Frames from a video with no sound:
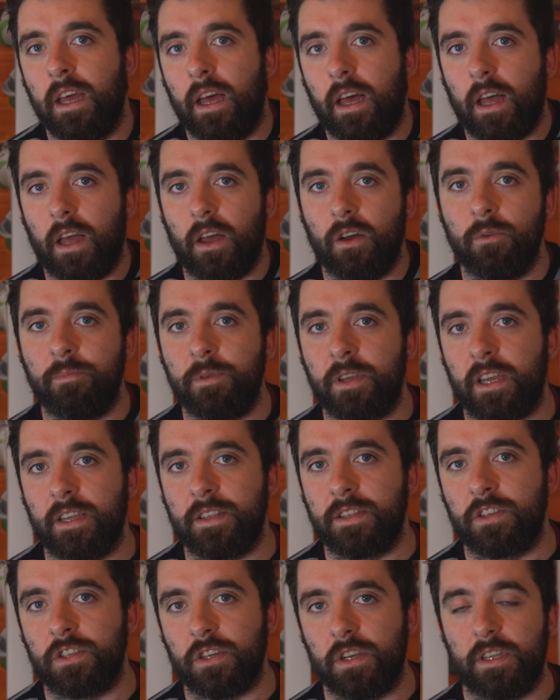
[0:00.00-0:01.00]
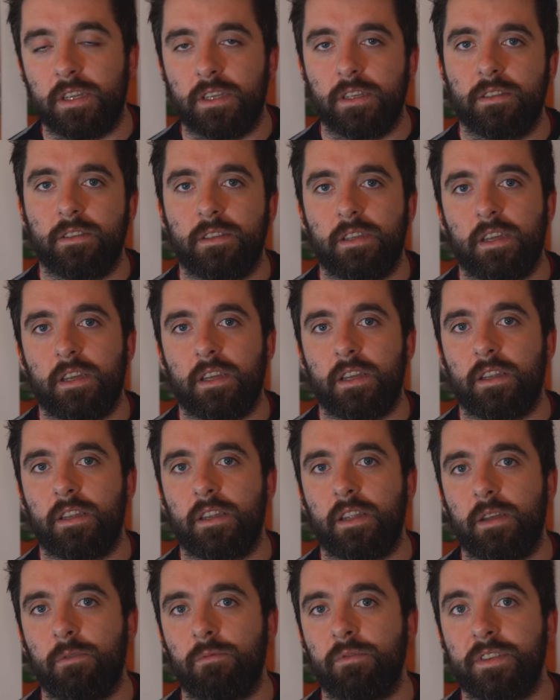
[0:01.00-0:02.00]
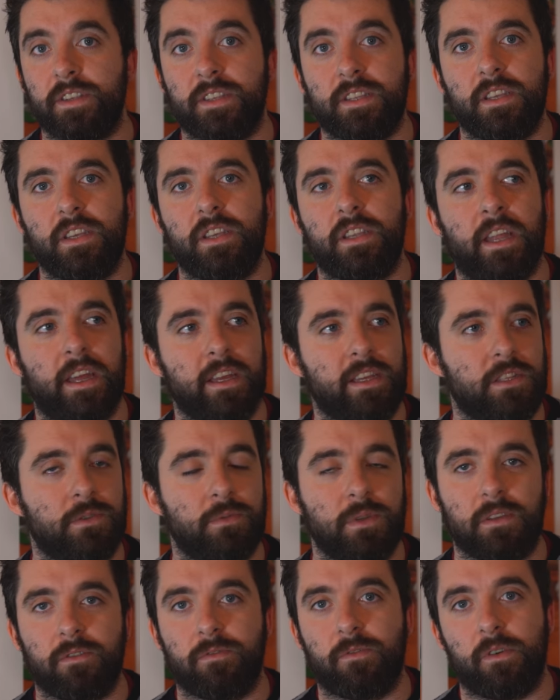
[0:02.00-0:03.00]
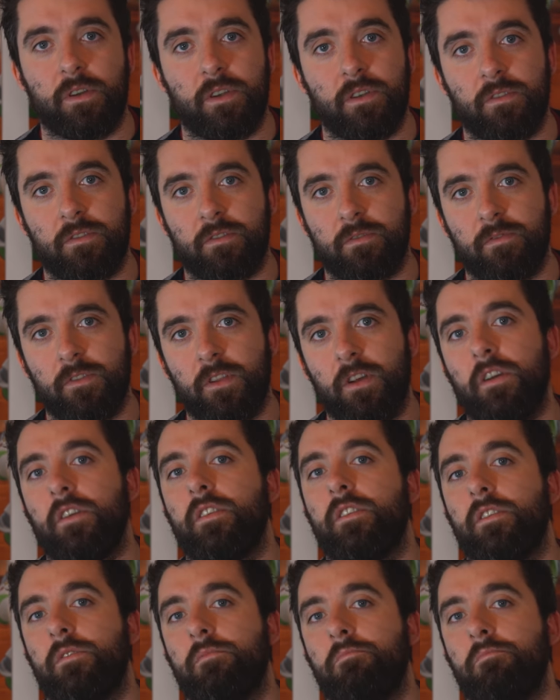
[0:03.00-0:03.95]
I uh, hope you guys enjoyed it, and I will see you next week for another vlog.